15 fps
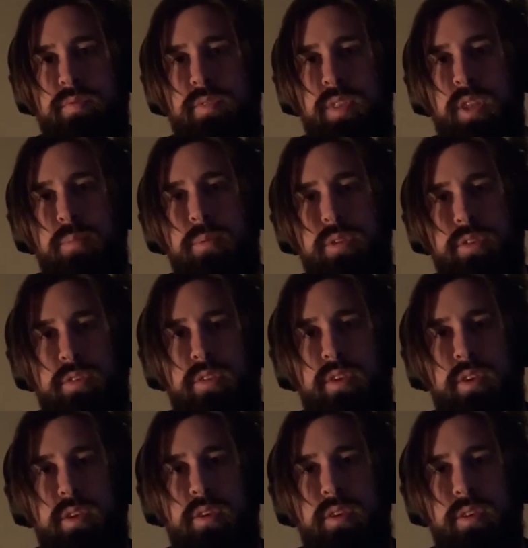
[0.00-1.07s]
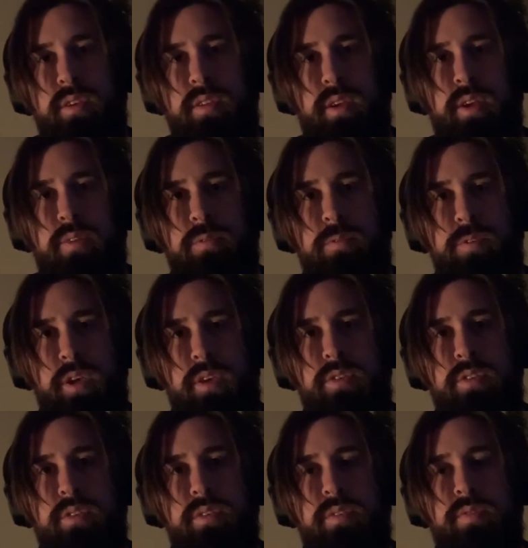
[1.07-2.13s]
But see that
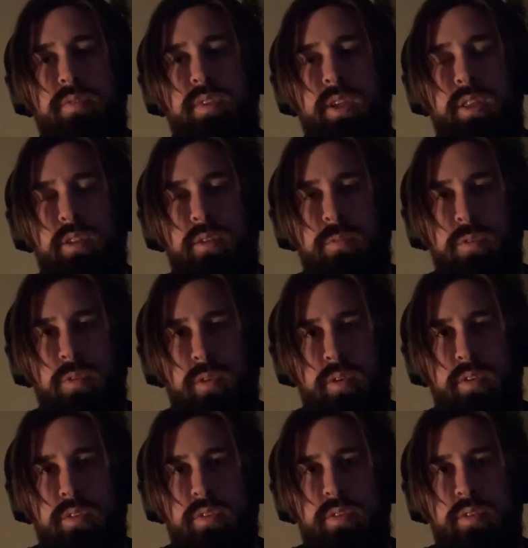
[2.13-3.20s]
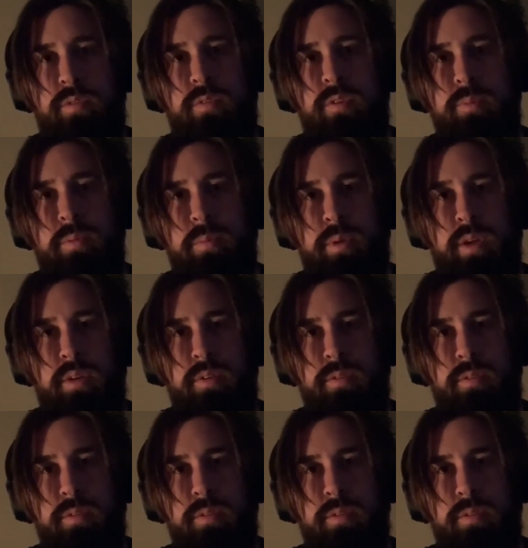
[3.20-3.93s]
face in the forest from above.